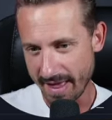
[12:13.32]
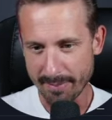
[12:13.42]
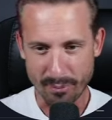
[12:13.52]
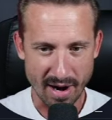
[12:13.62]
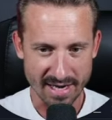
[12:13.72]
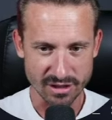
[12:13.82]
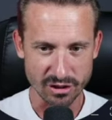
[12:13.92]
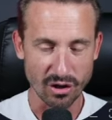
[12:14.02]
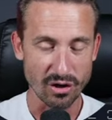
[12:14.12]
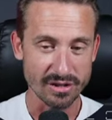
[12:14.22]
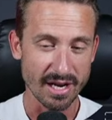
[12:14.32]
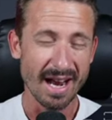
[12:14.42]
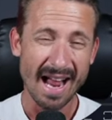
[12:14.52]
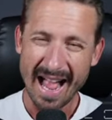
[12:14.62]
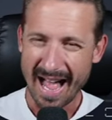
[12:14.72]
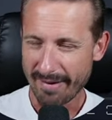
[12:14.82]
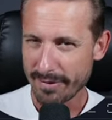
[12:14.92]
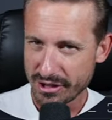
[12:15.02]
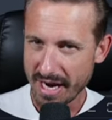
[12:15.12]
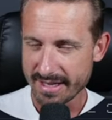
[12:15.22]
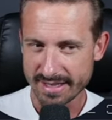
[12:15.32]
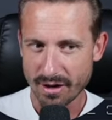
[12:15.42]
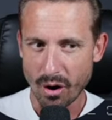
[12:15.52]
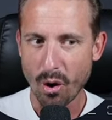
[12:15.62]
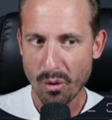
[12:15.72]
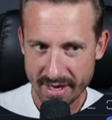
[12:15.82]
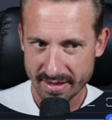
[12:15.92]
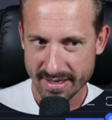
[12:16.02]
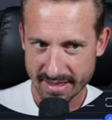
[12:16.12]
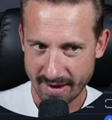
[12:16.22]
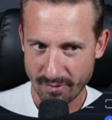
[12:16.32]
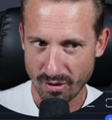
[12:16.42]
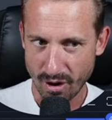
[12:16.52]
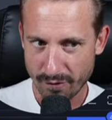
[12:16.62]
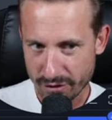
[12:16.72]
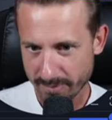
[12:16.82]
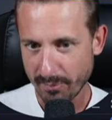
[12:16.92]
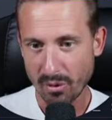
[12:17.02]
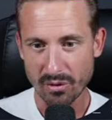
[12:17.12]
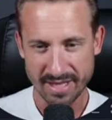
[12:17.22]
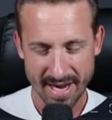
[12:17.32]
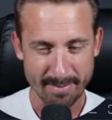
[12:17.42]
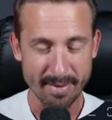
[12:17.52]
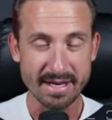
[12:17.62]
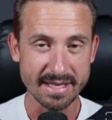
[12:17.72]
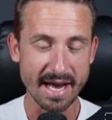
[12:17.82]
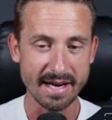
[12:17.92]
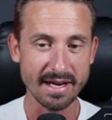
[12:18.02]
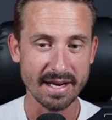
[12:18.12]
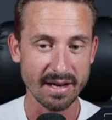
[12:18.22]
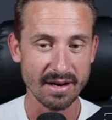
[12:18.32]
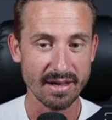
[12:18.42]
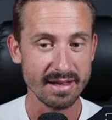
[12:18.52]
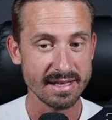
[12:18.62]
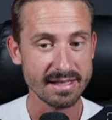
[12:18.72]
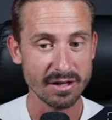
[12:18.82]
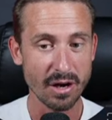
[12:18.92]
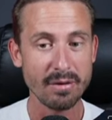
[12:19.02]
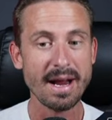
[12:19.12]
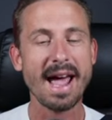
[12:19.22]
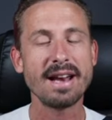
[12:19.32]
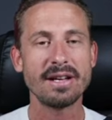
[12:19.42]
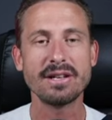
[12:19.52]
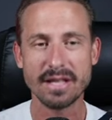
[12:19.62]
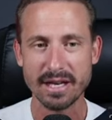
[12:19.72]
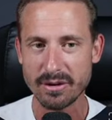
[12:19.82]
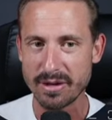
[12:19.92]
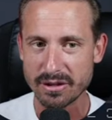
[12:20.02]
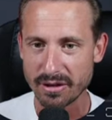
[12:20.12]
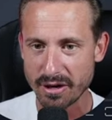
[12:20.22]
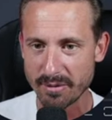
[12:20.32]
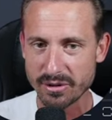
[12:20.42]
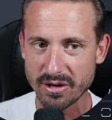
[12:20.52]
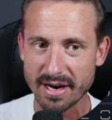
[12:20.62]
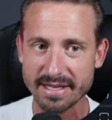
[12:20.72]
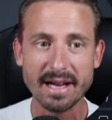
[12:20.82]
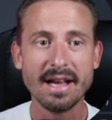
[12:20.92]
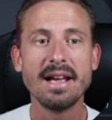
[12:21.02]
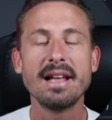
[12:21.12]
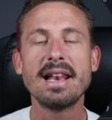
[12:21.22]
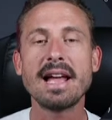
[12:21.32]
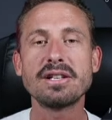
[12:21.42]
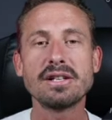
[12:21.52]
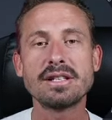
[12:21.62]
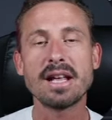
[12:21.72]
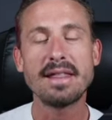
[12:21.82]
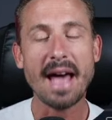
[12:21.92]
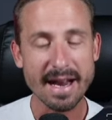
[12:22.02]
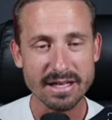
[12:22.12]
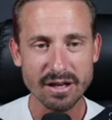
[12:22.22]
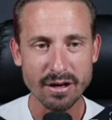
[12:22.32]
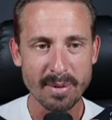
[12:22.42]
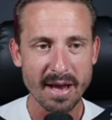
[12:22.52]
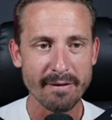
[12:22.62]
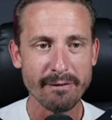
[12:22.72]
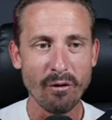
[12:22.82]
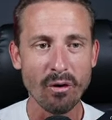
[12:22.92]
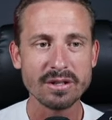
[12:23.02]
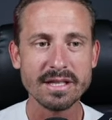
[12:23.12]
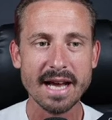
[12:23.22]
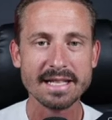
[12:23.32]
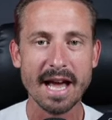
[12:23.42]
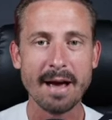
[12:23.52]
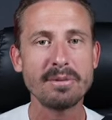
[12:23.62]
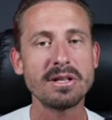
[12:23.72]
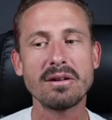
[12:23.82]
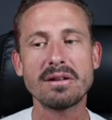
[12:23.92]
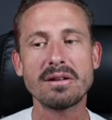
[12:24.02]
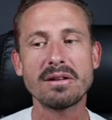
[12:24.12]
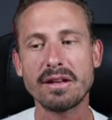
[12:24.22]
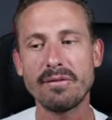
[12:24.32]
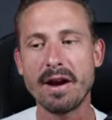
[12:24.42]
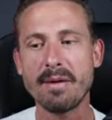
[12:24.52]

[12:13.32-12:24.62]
that the price does have a chance in holding this level of support and maintaining here this zone and continuing to the upside. Legends, that is going to be it for today's episode. Thank you very